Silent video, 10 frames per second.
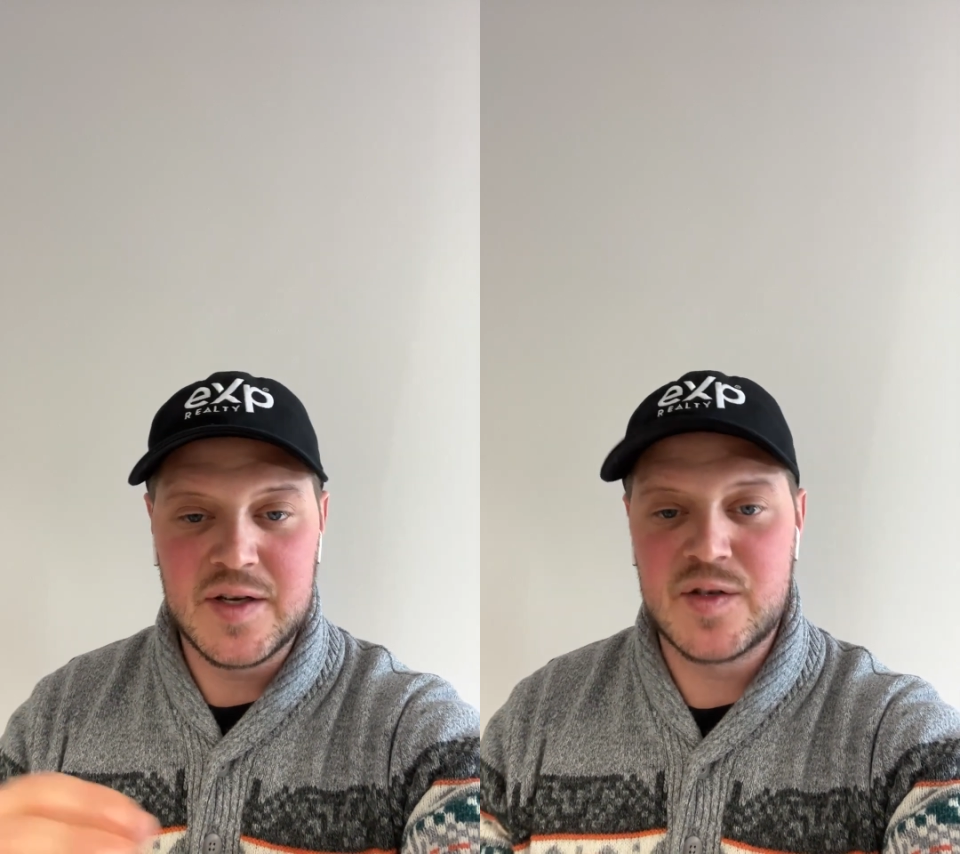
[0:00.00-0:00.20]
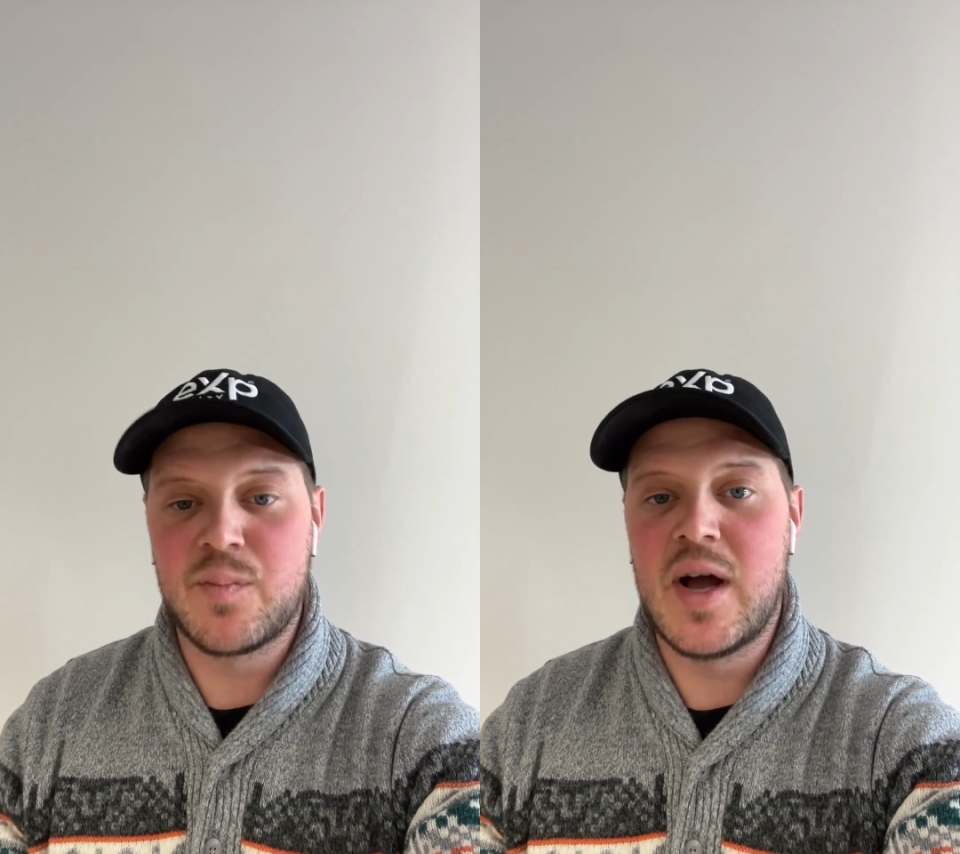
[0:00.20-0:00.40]

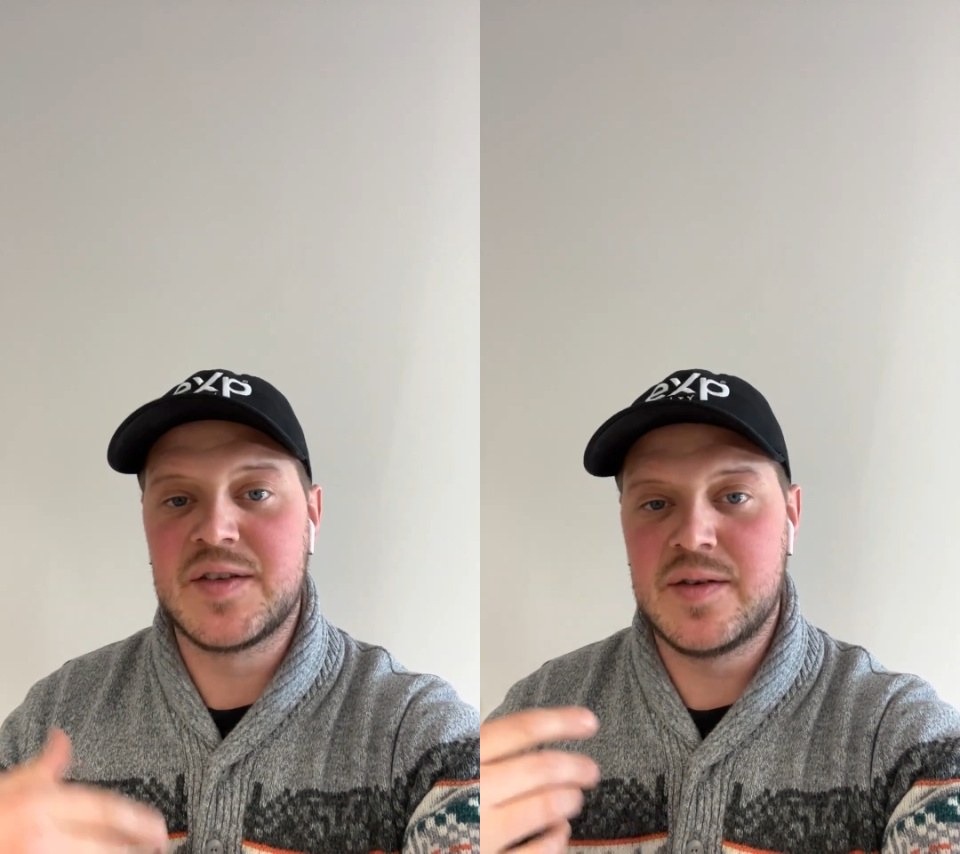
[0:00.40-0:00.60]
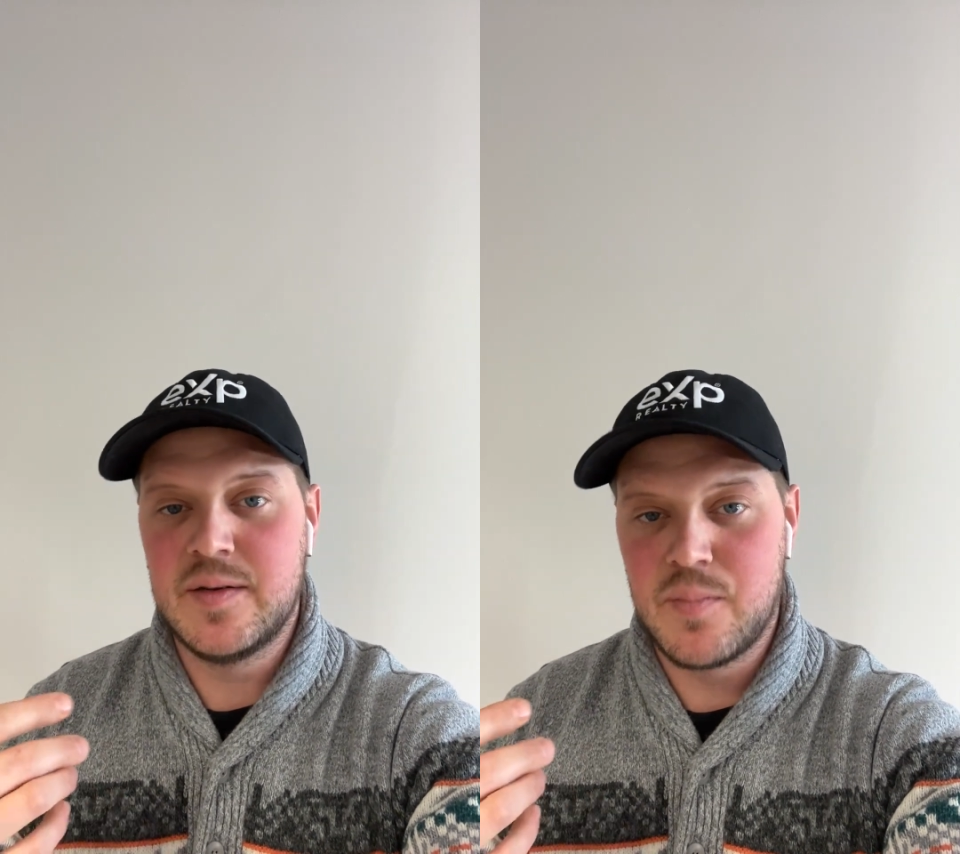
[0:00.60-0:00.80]

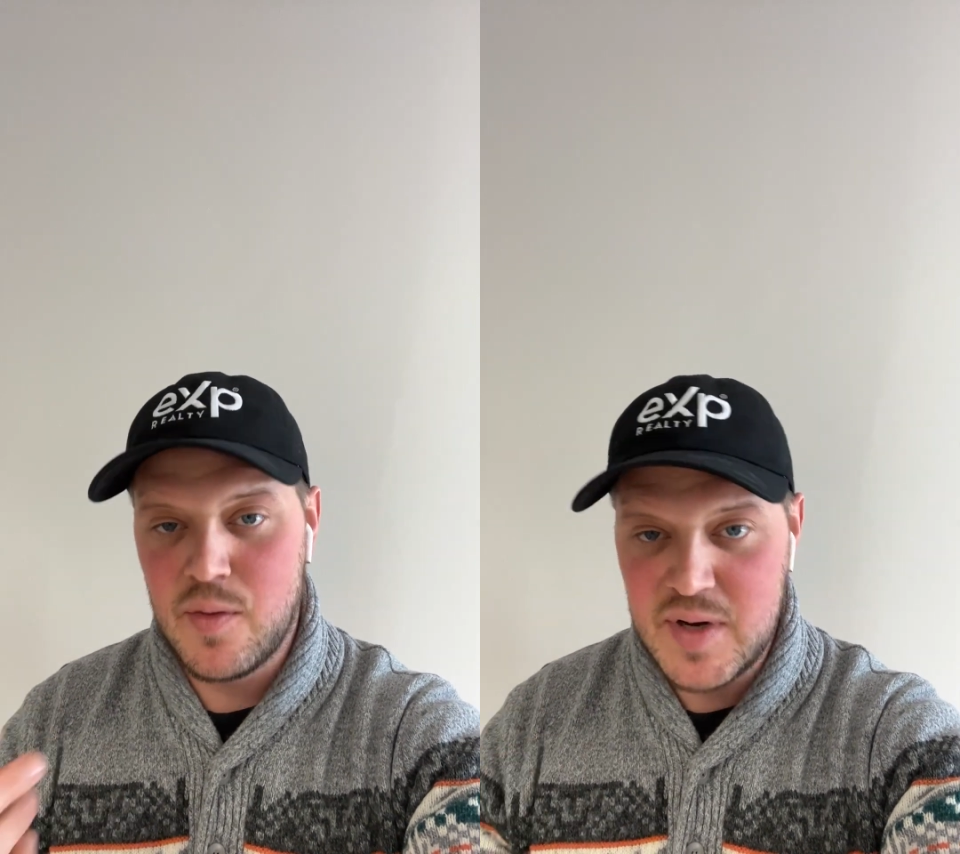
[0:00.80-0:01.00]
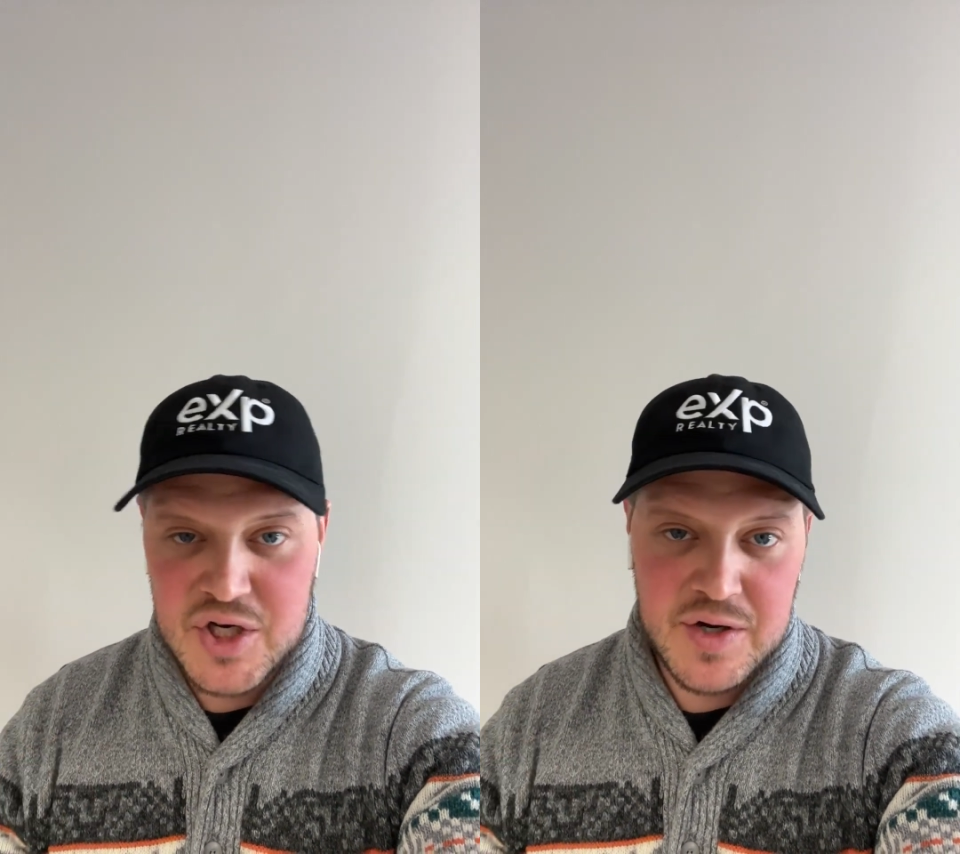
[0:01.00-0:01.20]
expressed
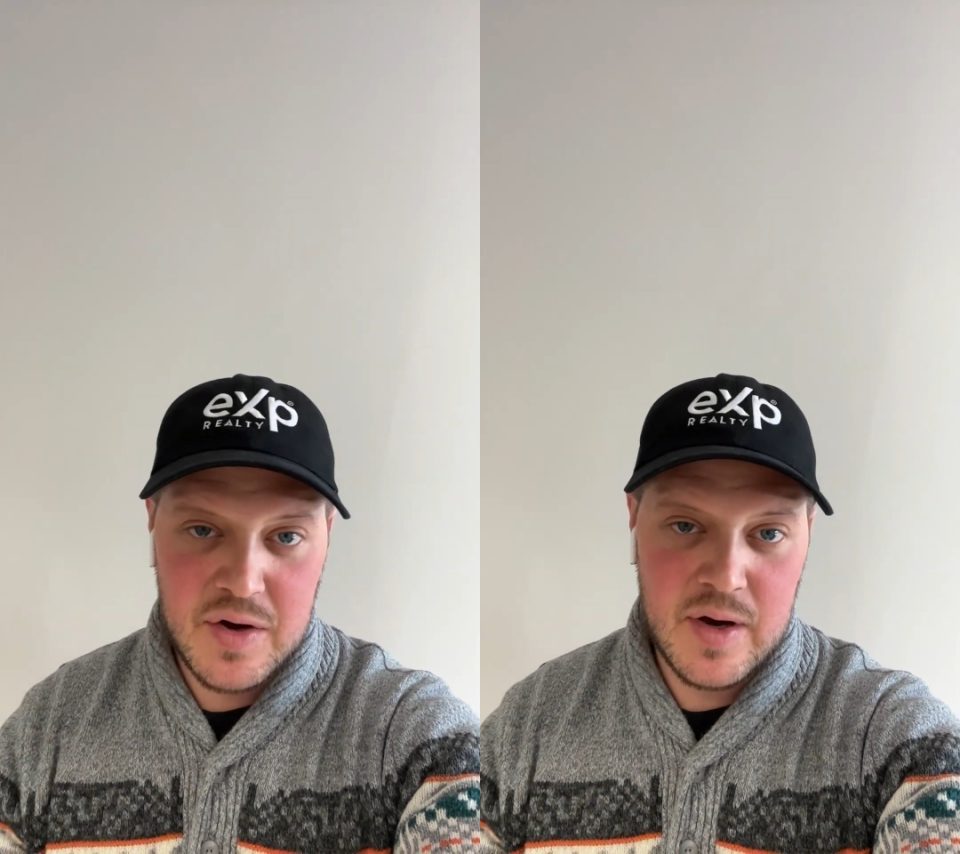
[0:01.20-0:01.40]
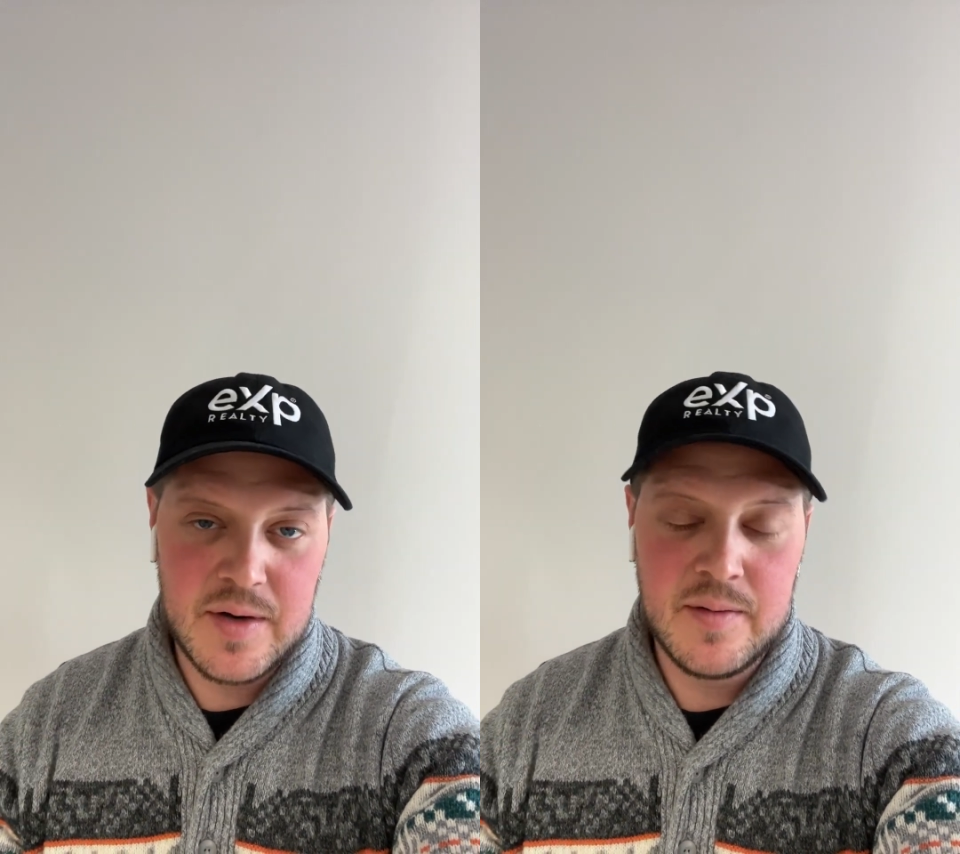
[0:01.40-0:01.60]
permission
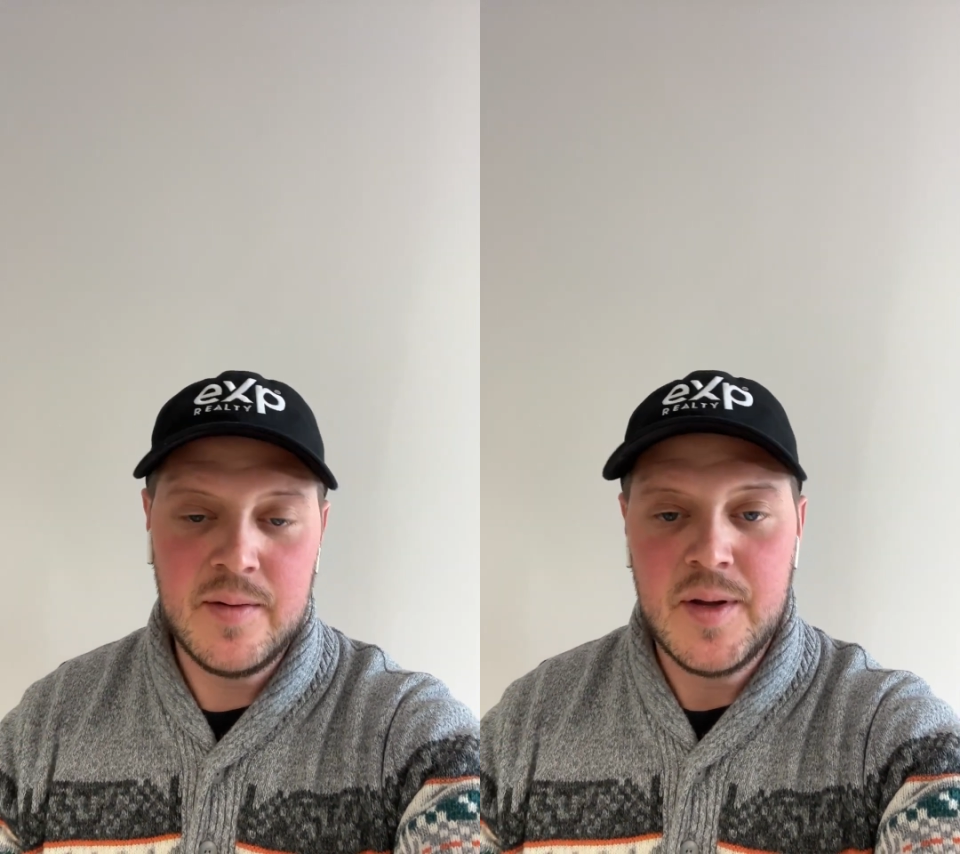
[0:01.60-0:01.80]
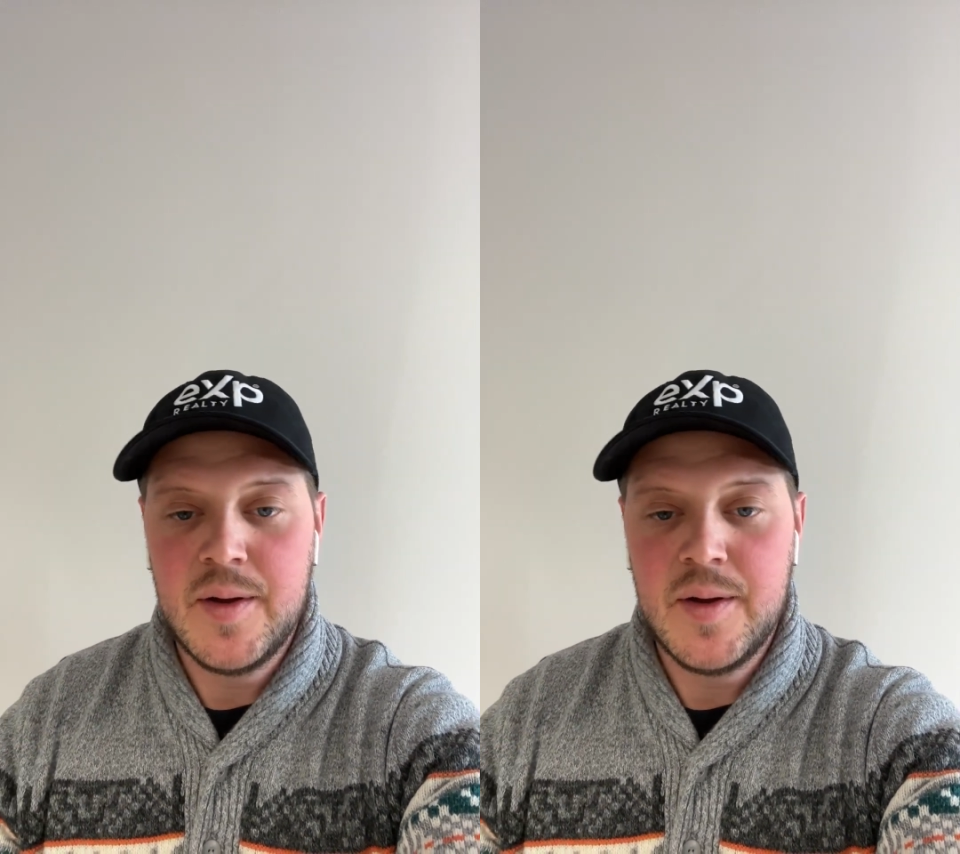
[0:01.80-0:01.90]
on,